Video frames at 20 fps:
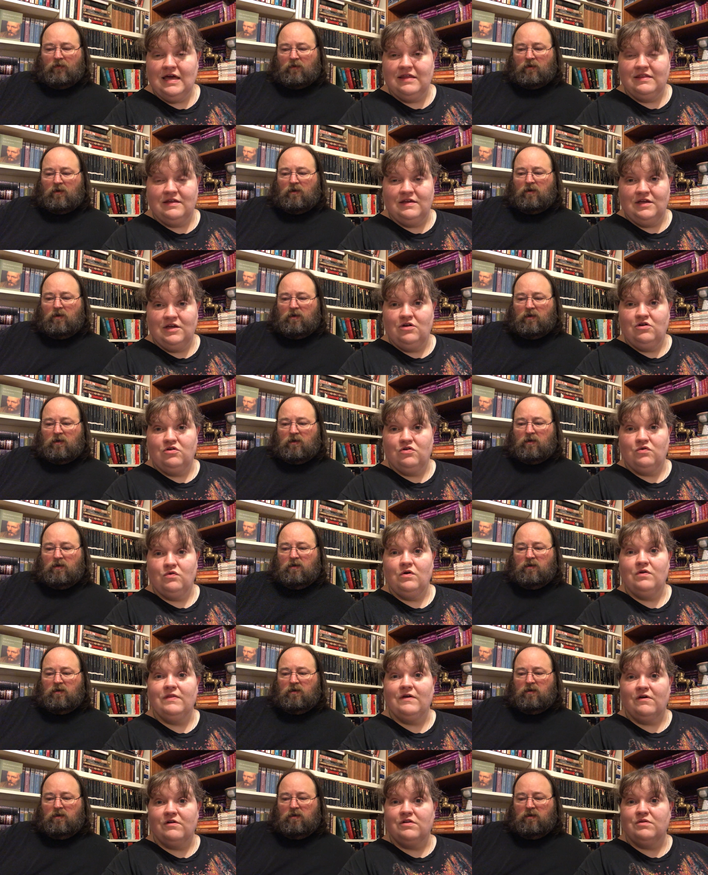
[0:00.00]
Speaker 1: than usual.
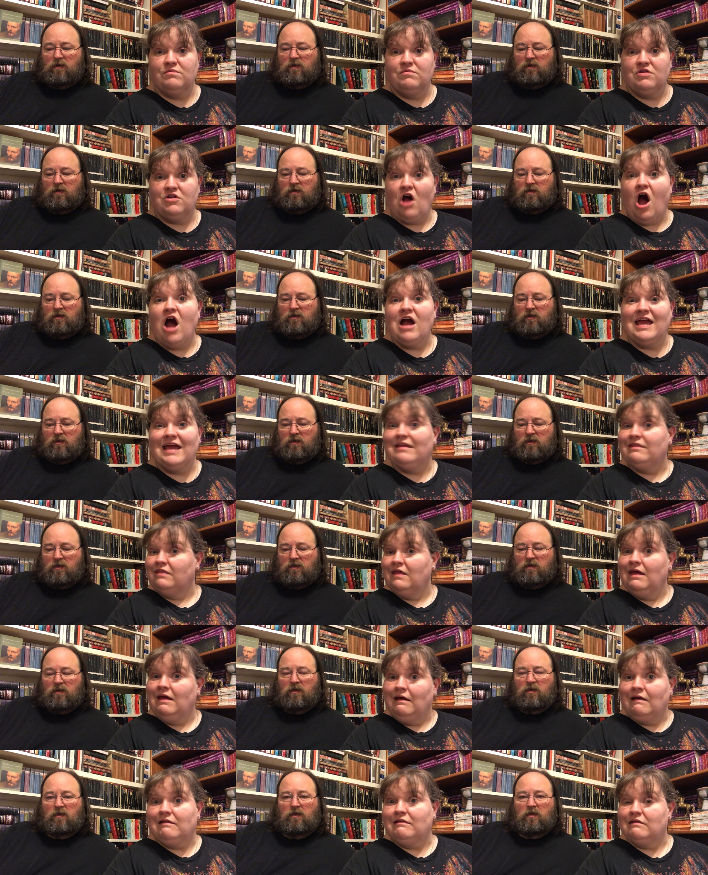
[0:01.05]
There are some shocking
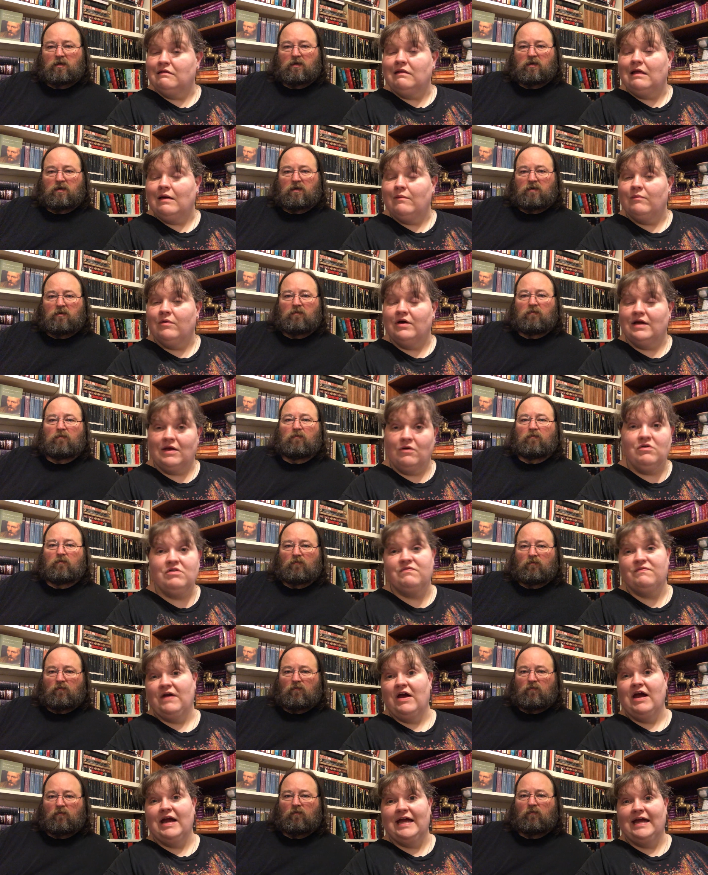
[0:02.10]
things in that book. It was
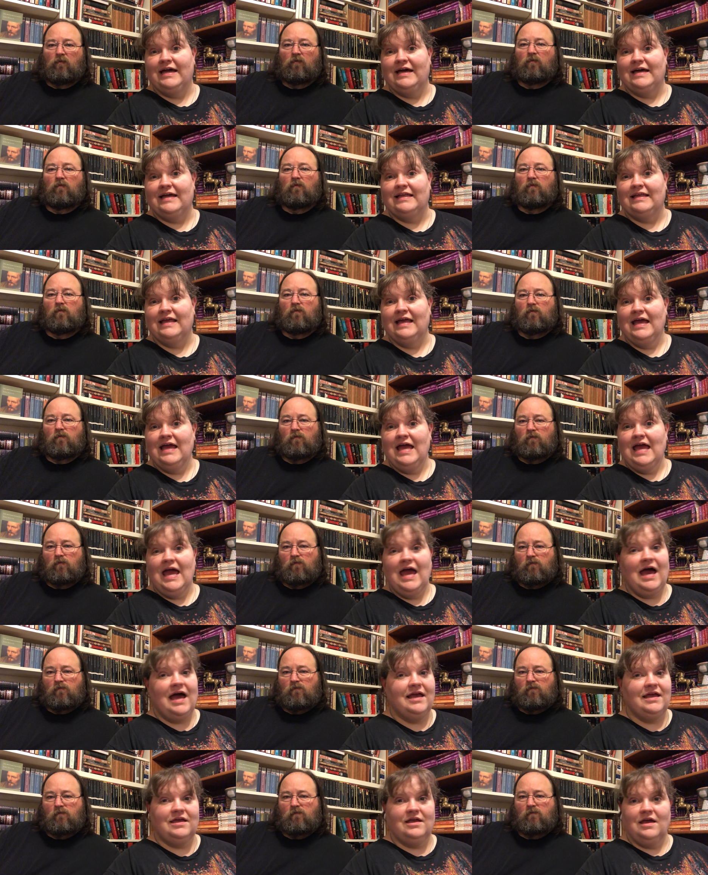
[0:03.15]
very good.
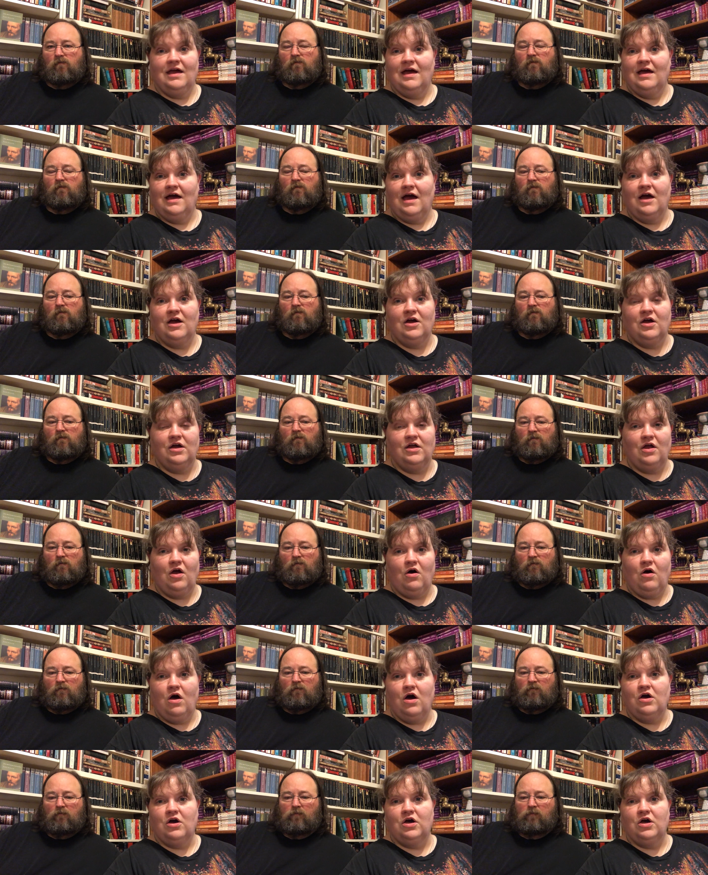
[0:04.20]
A, a, a good old
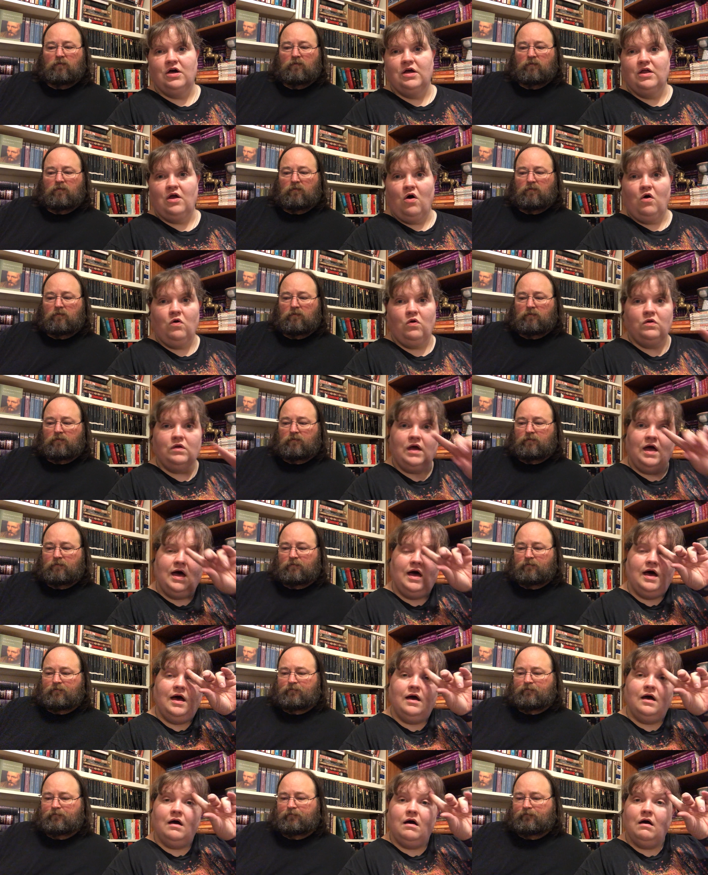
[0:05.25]
a good old
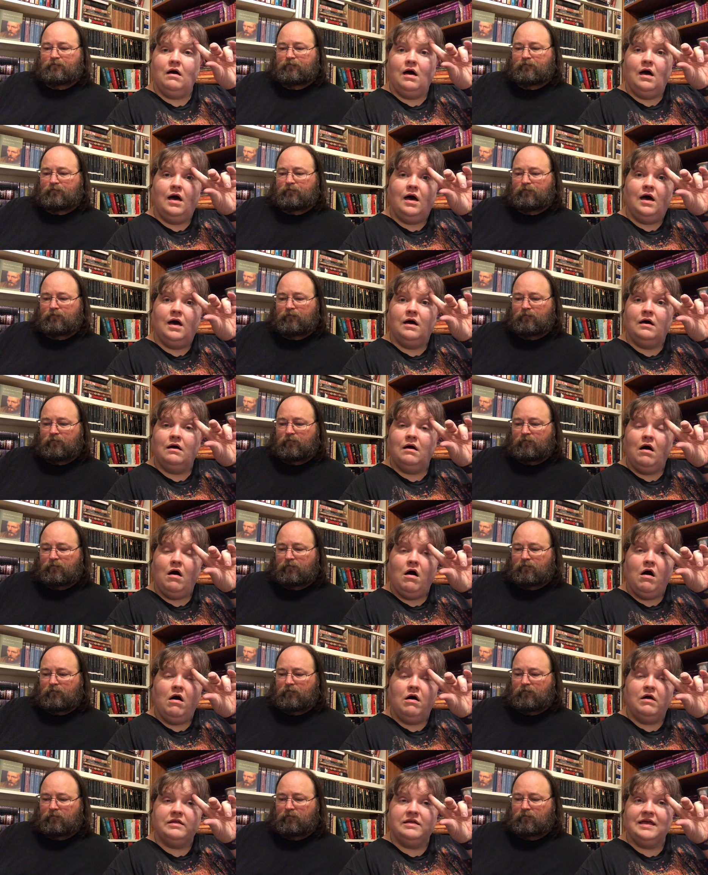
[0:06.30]
uh, uh,
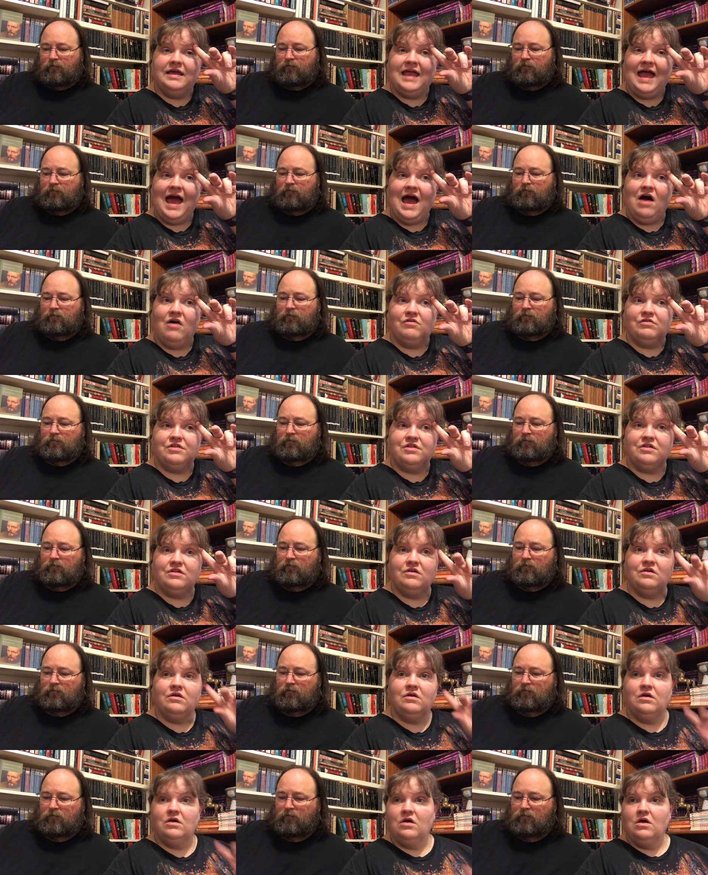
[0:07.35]
haunted house
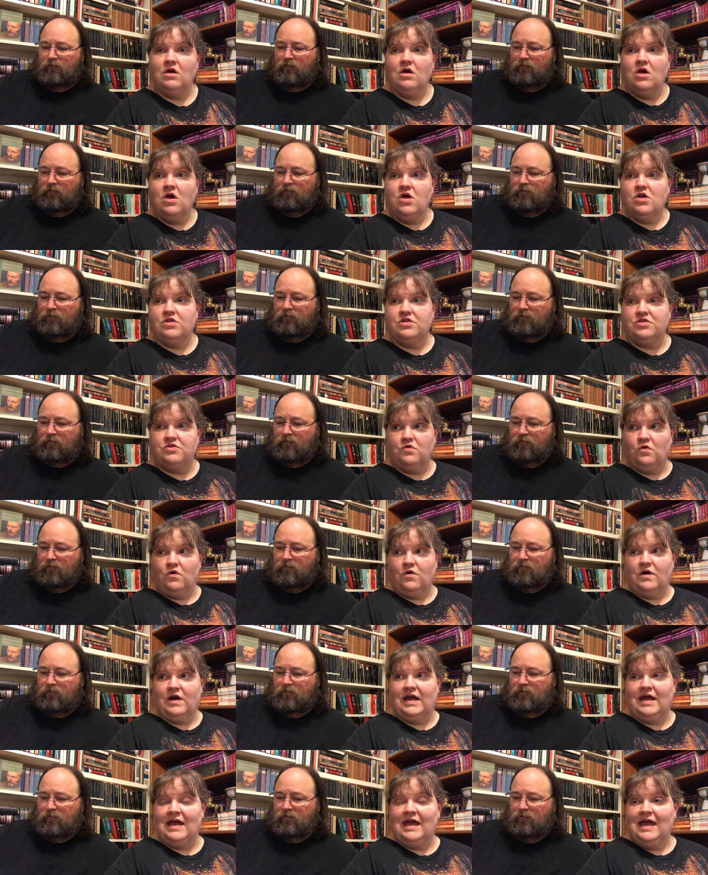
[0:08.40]

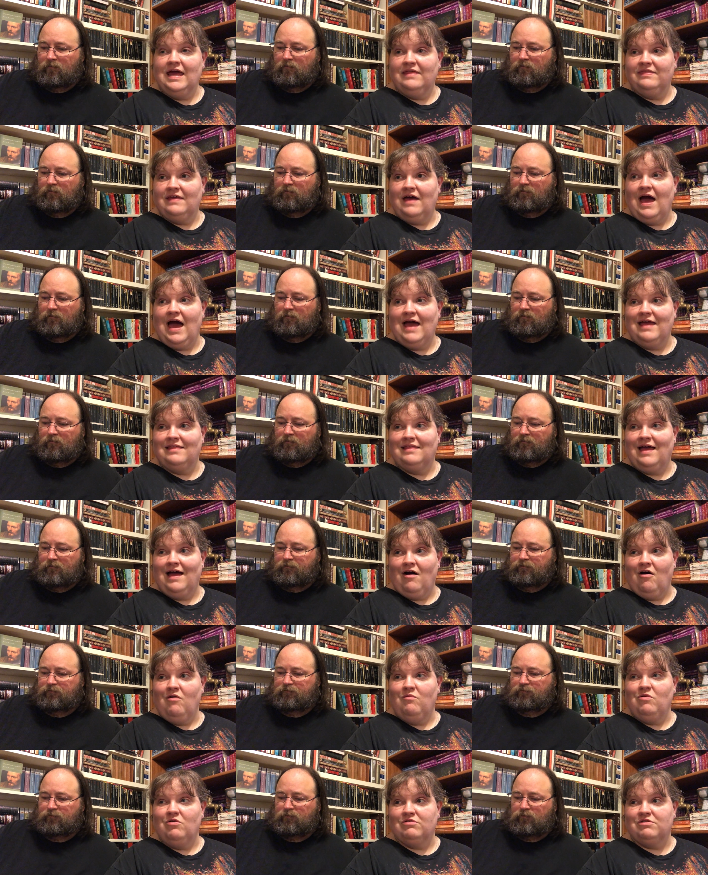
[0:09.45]
story that I, that
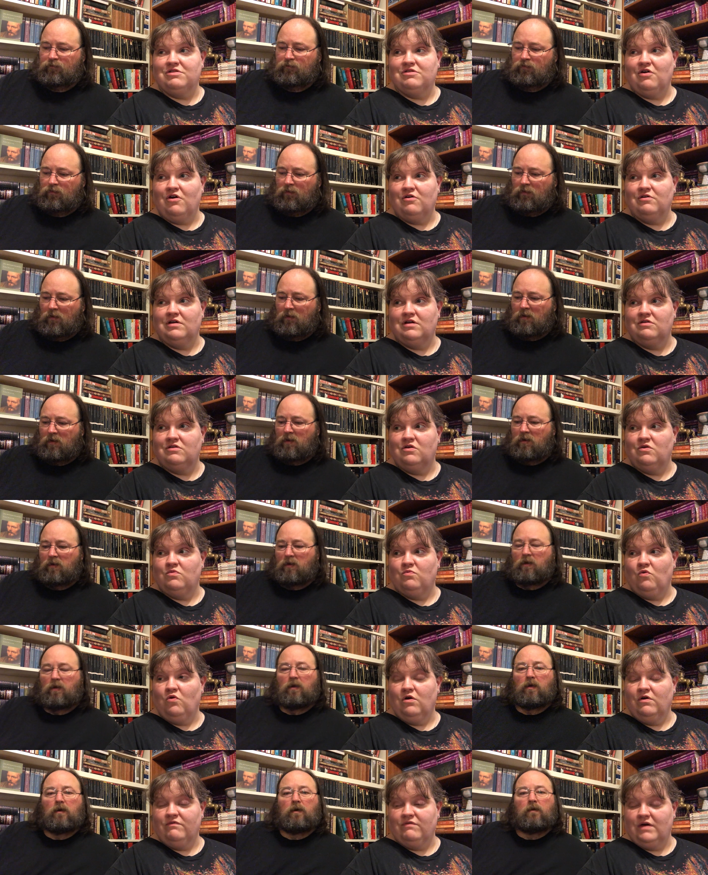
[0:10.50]
almost turned into
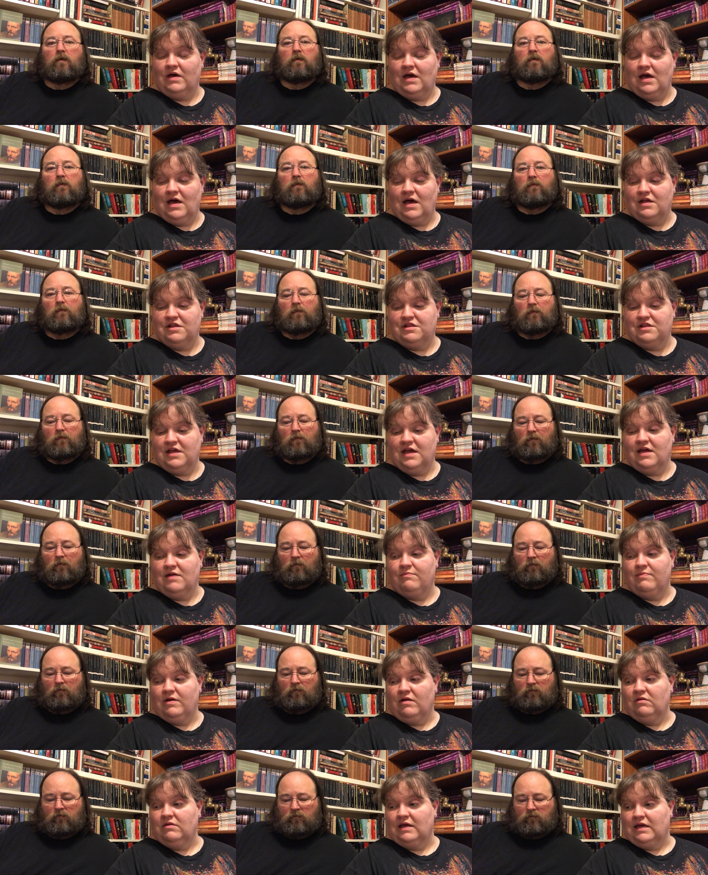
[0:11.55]
more of a, a sick
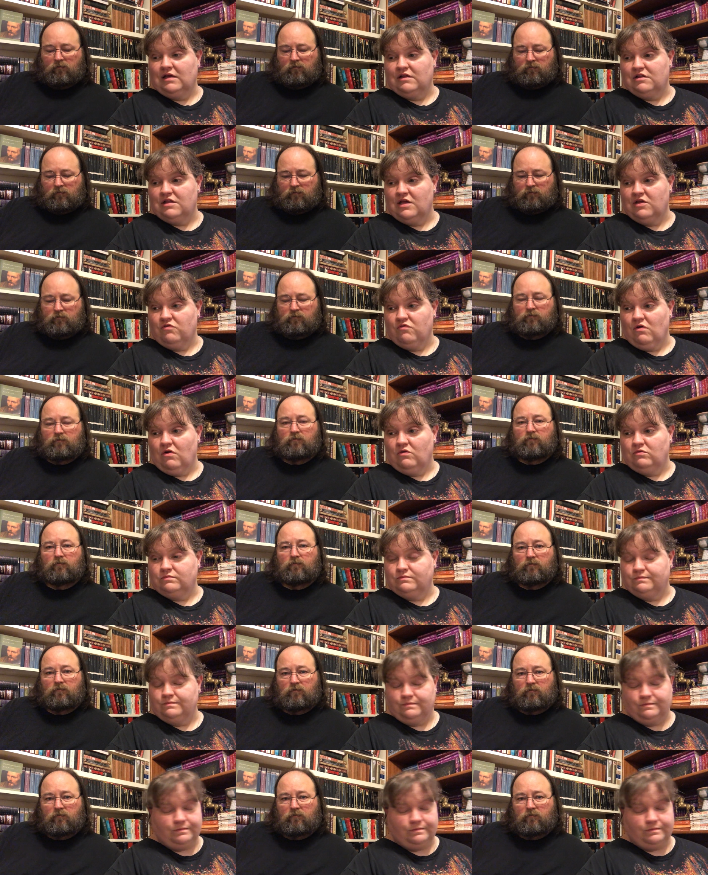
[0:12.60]
building syndrome.